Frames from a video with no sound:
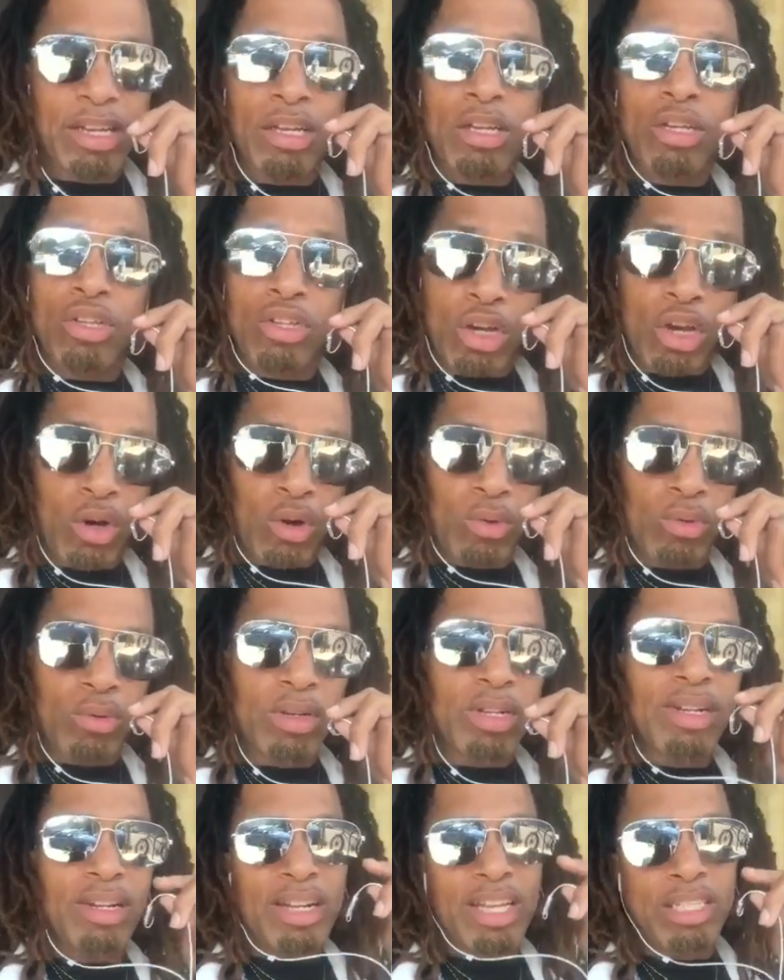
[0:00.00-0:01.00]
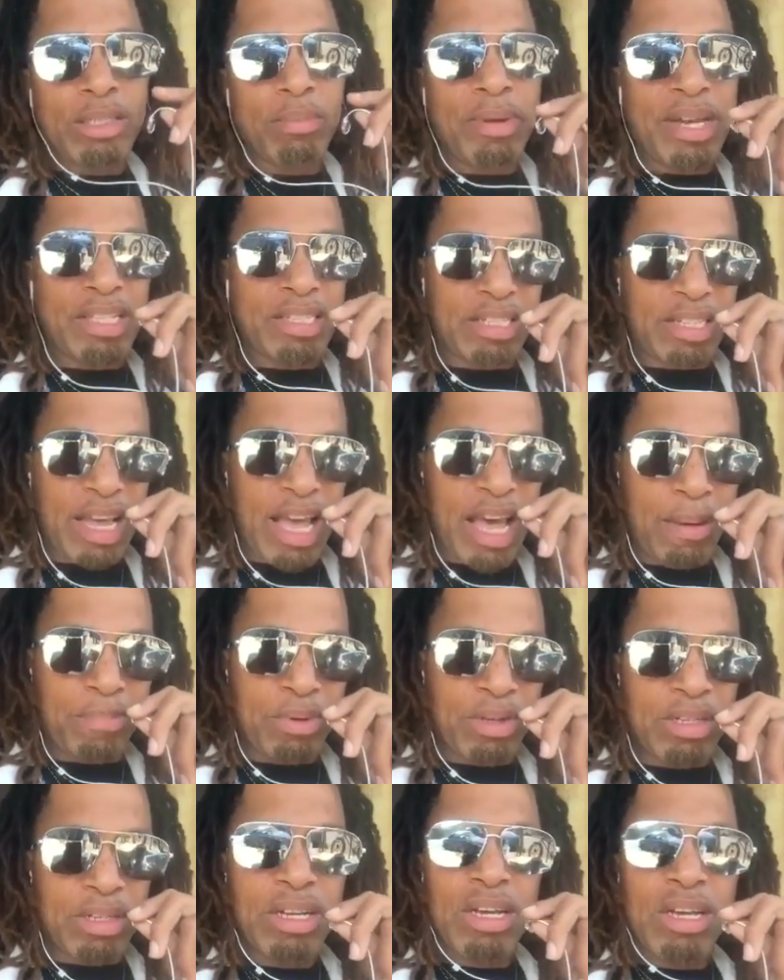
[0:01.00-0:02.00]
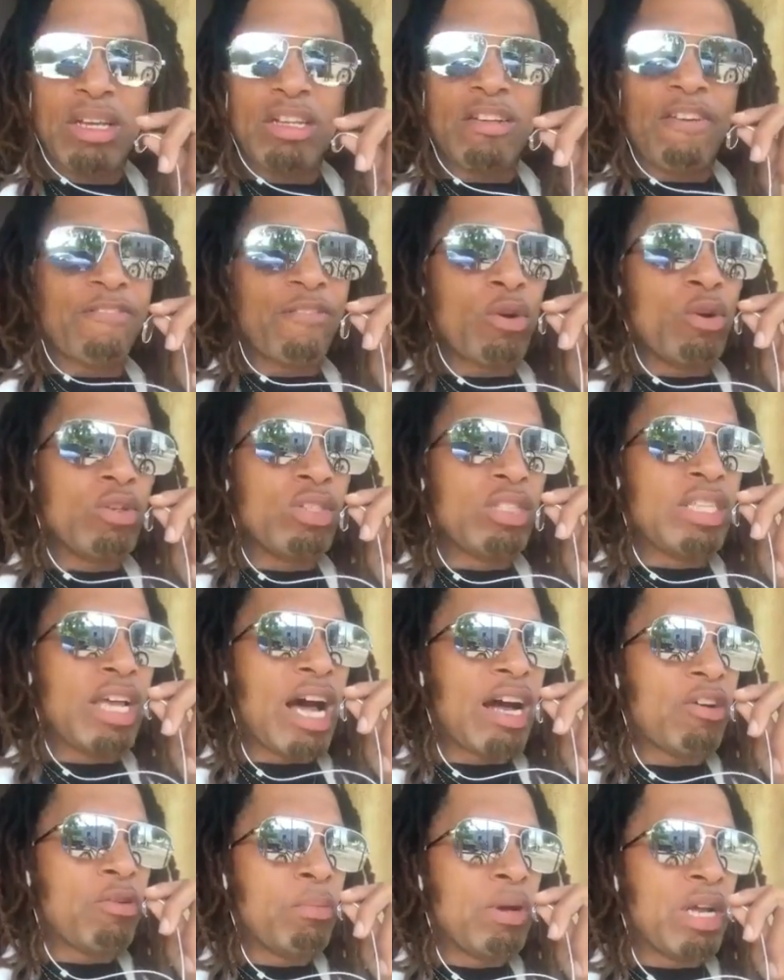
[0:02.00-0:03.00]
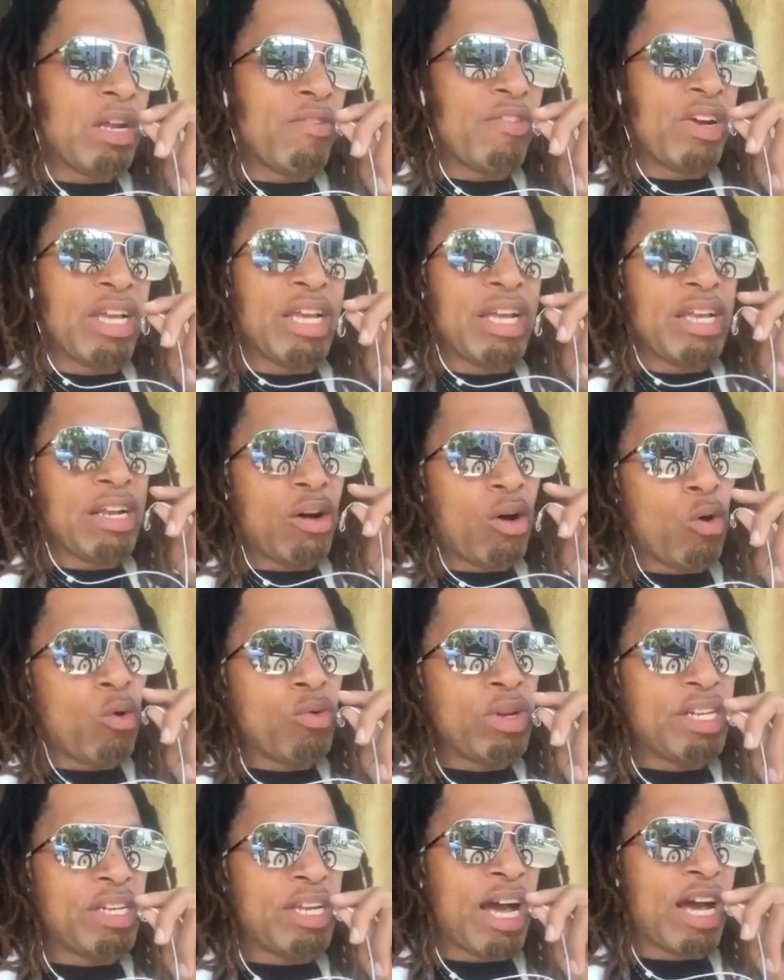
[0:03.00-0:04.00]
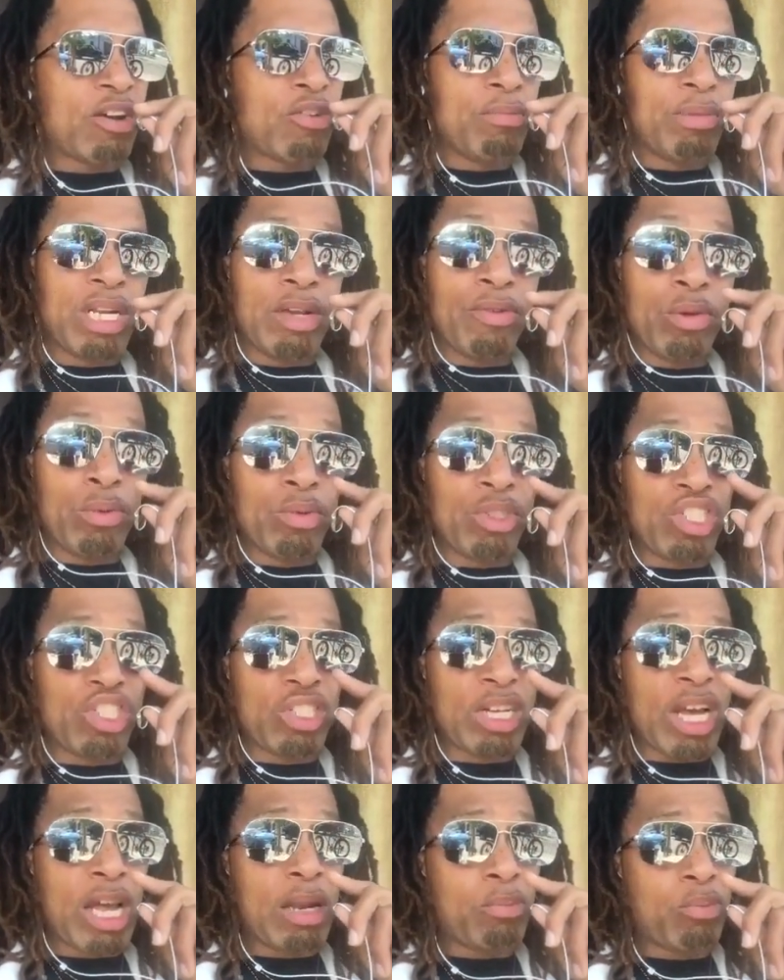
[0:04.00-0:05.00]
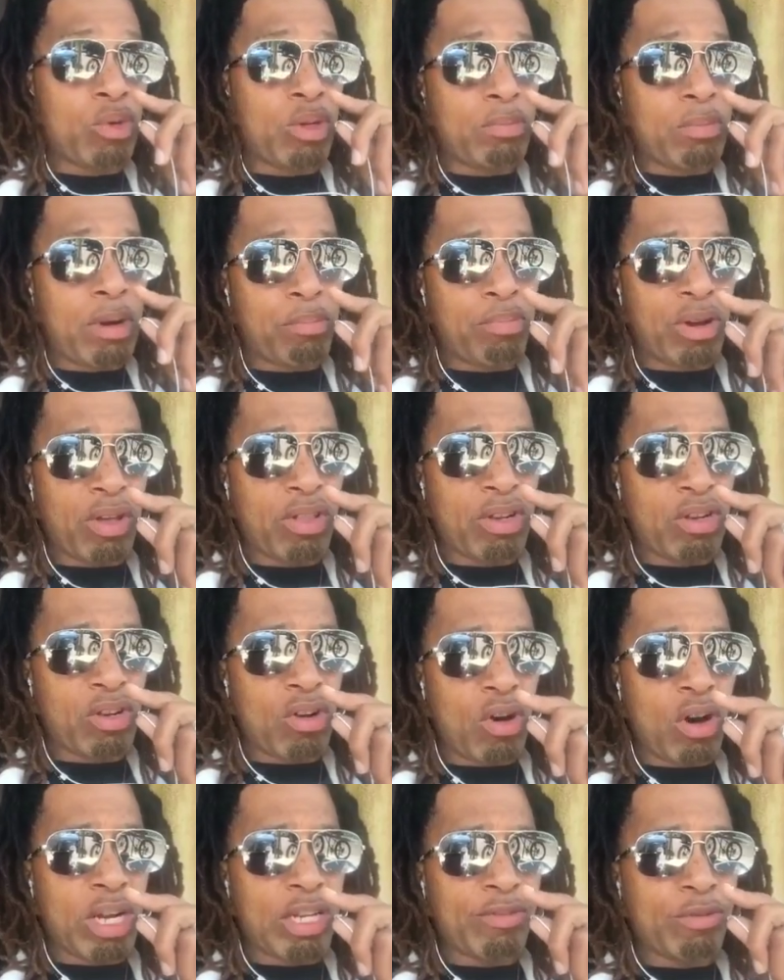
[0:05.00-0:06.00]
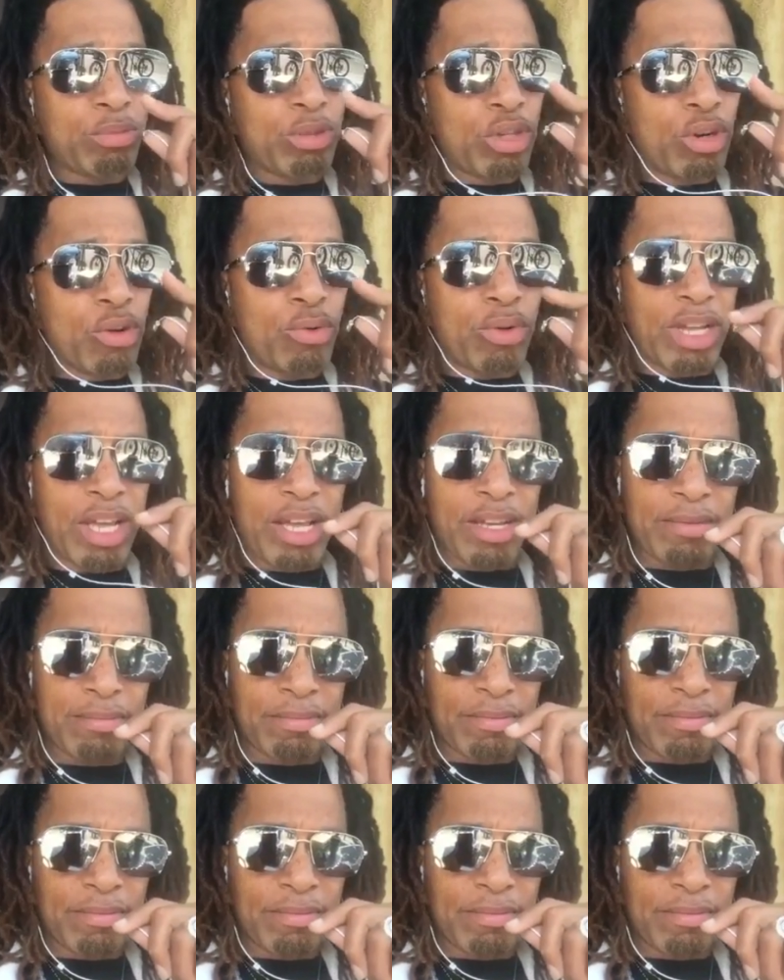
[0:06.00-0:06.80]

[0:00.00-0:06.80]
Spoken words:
Yo, let's make this happen. The first documentary and only documentary was shot with my brother Norris from Turtle Gang.